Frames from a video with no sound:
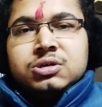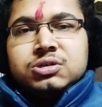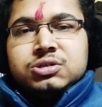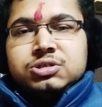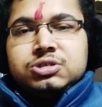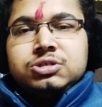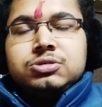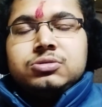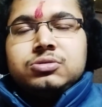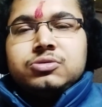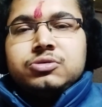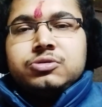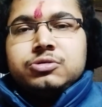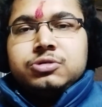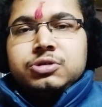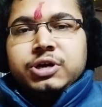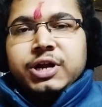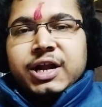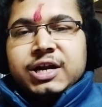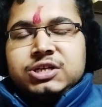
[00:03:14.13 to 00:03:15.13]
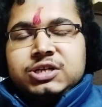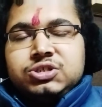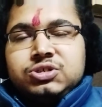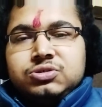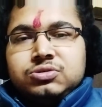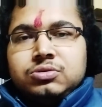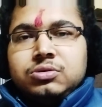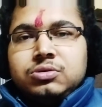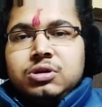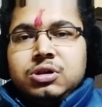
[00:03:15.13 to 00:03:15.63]
So that's
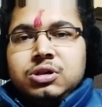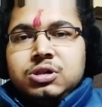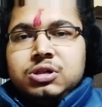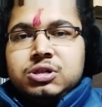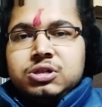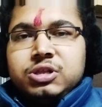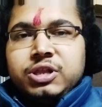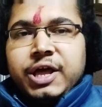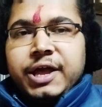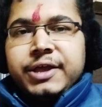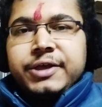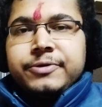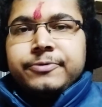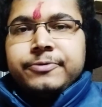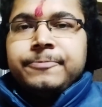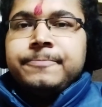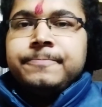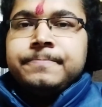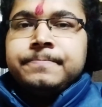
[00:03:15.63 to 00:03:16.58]
all. Thank you.